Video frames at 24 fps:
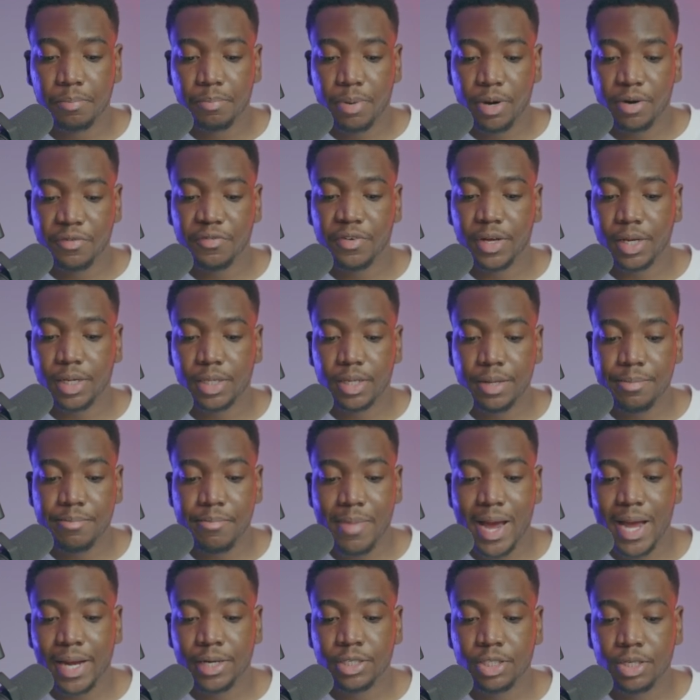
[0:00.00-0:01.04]
perfectly
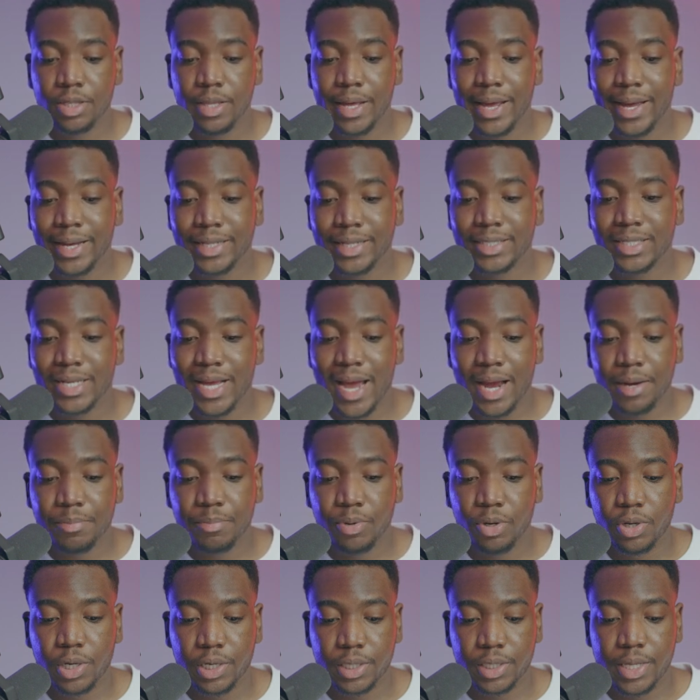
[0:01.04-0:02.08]
match the exact
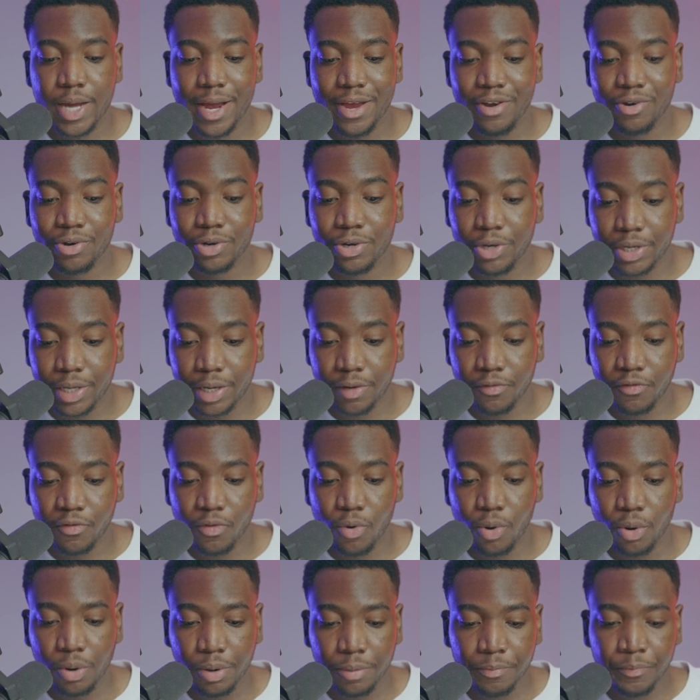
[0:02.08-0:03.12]
product that you're looking
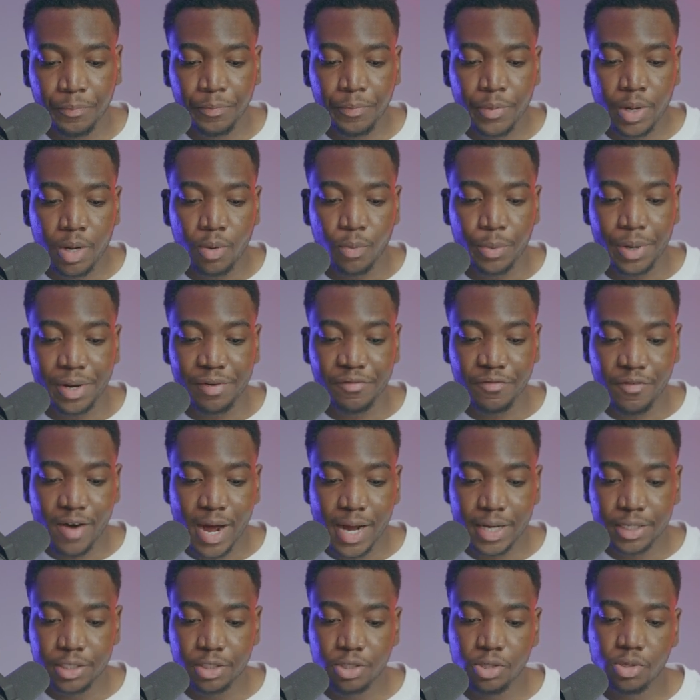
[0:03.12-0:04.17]
for, we
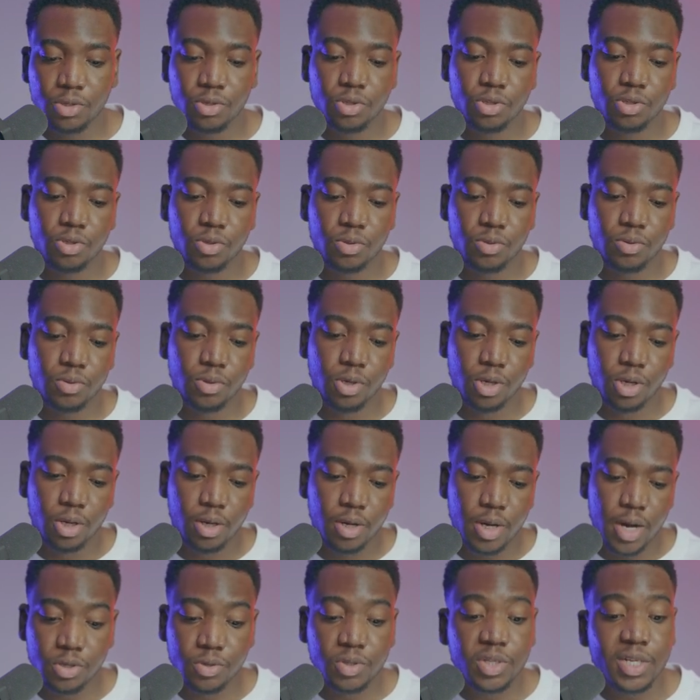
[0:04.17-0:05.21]
advise you to
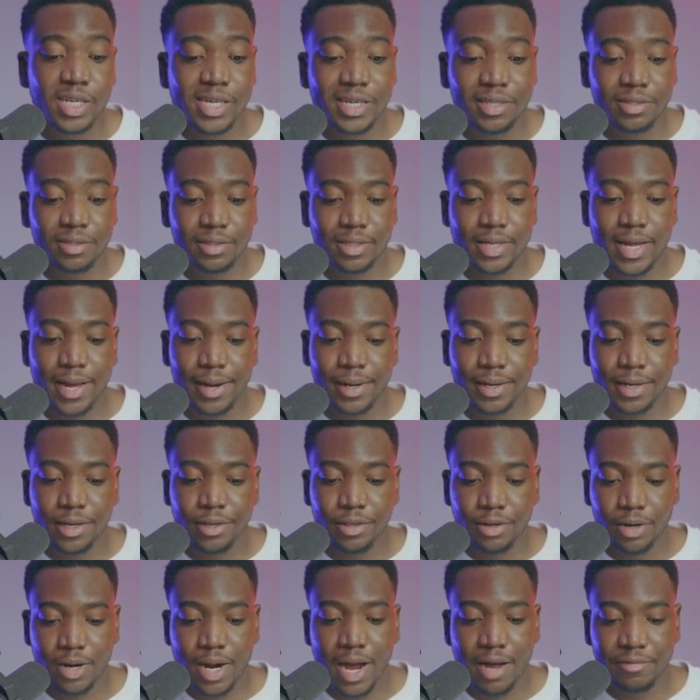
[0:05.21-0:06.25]
use lists that
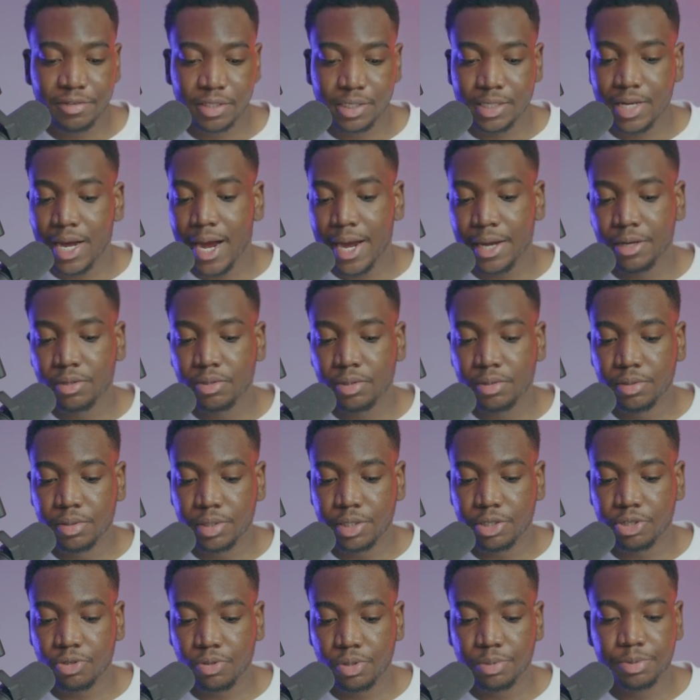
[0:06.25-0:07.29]
either have a title,
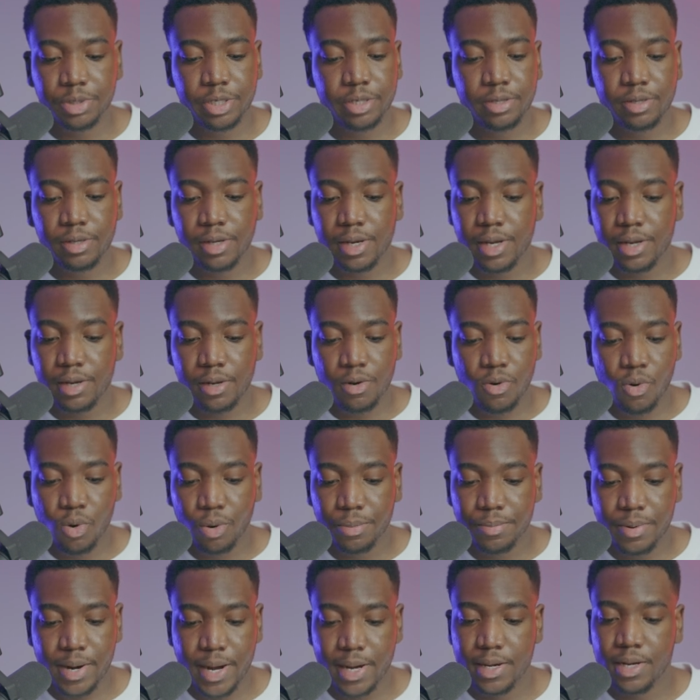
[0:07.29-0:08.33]
description,
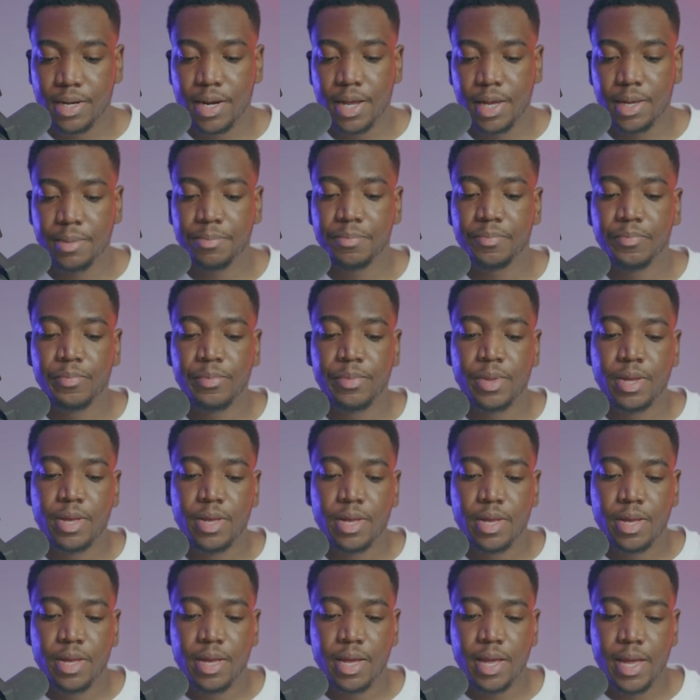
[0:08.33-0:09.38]
or brand name.
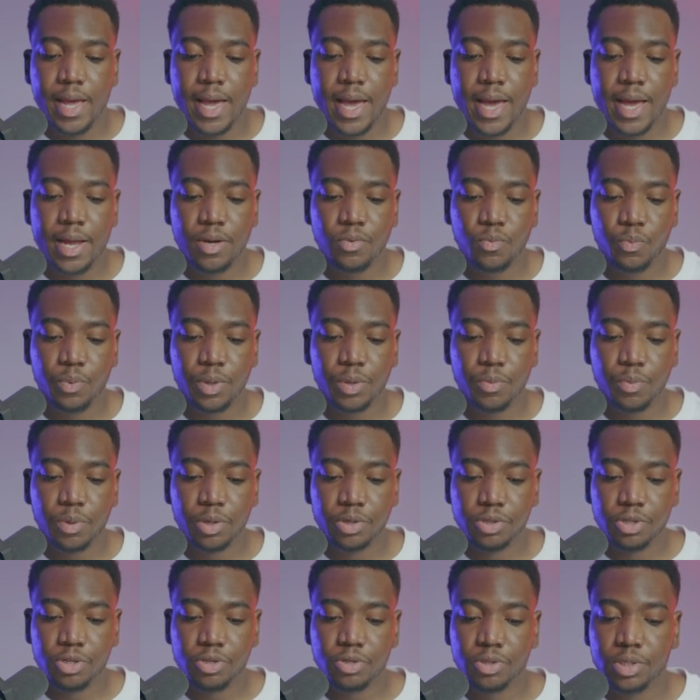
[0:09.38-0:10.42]
And we
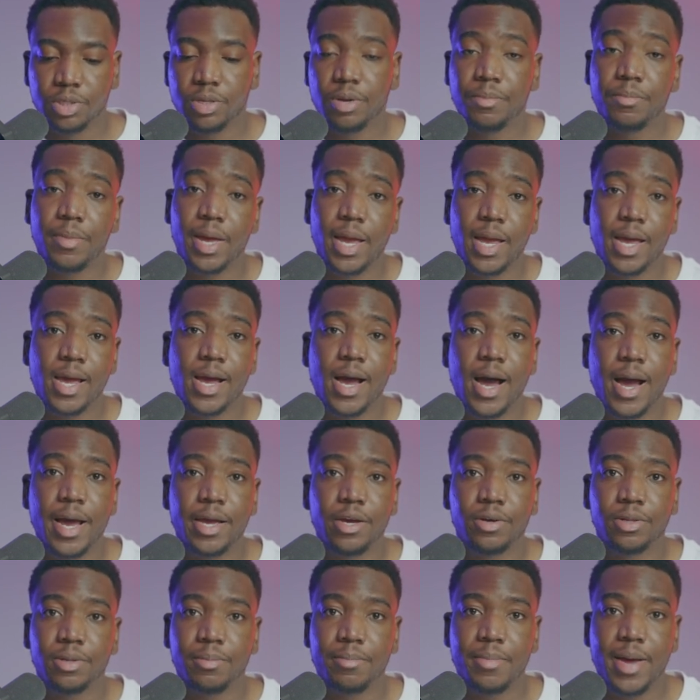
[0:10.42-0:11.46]
will use some
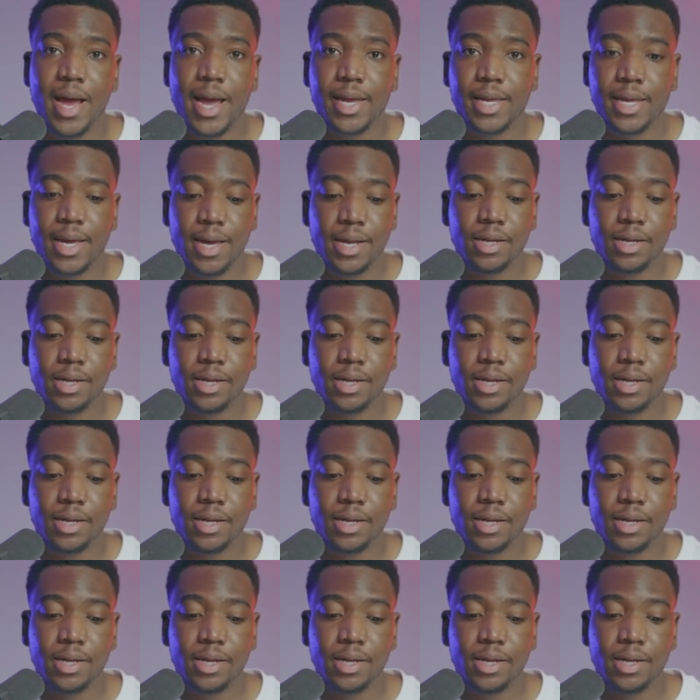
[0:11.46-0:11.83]
AI on the back